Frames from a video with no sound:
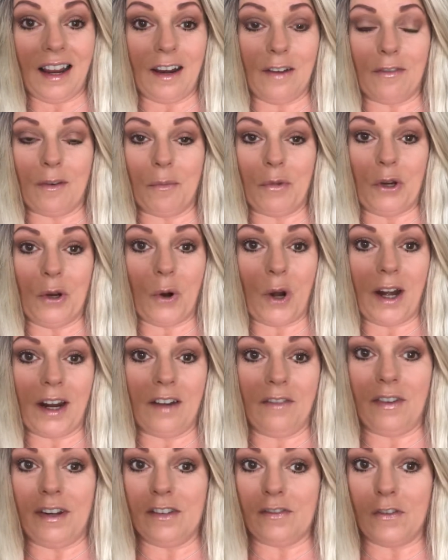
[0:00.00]
from New York
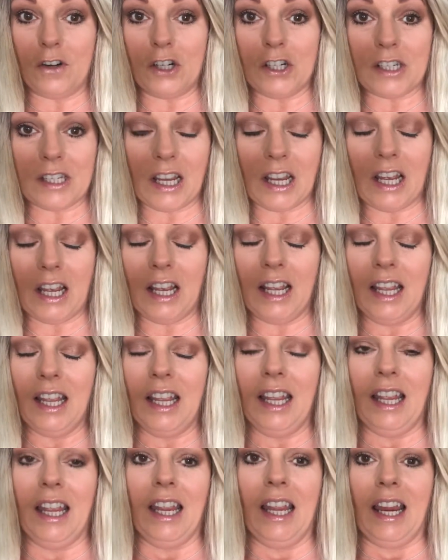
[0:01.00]
and vice versa.
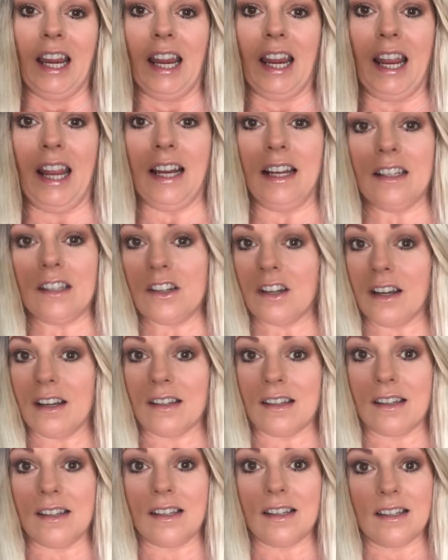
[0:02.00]
And it's
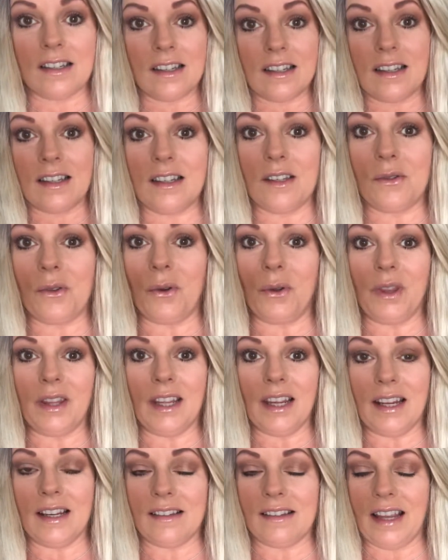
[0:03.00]
just, this whole
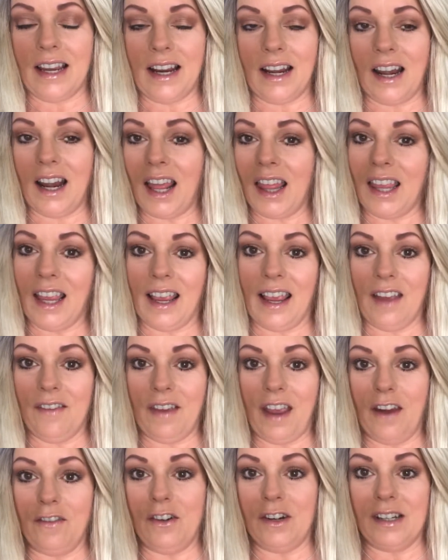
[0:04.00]
thing is like nothing I've
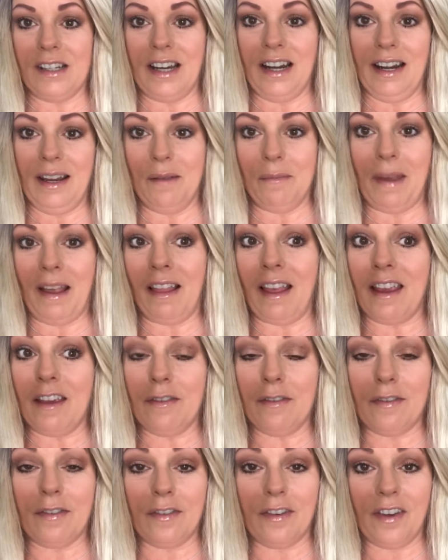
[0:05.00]
ever seen in my
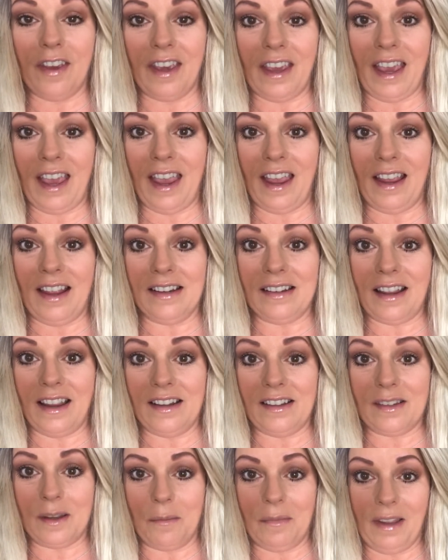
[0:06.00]
life. And
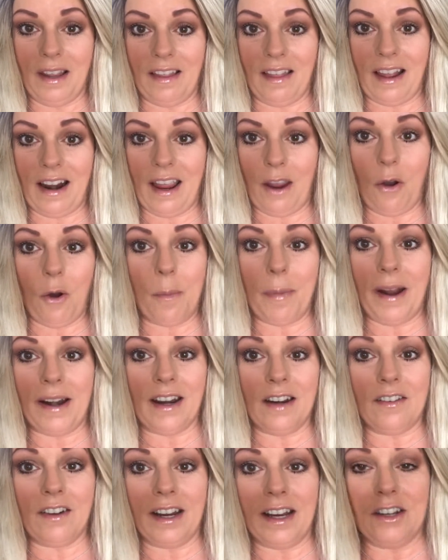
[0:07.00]
it's something that I hope I
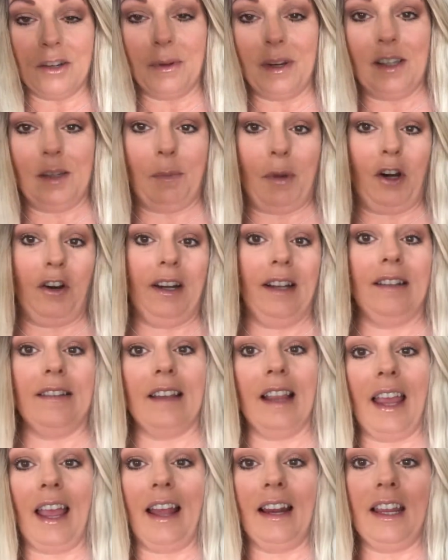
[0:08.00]
never get to experience
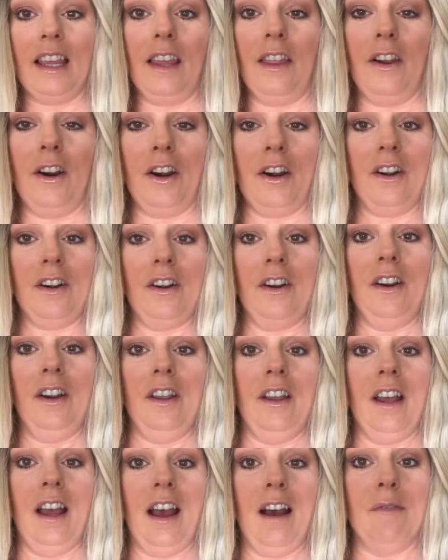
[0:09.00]
again either.
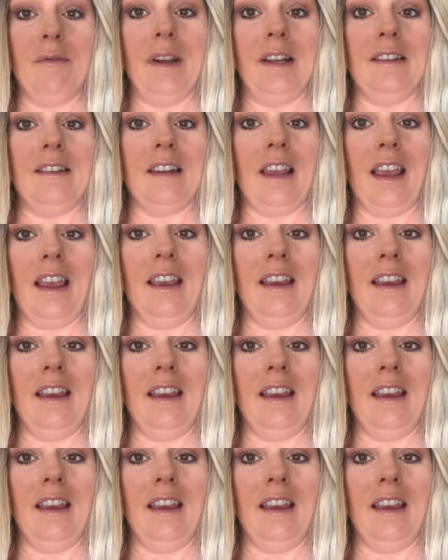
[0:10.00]
Huh, Wednesday.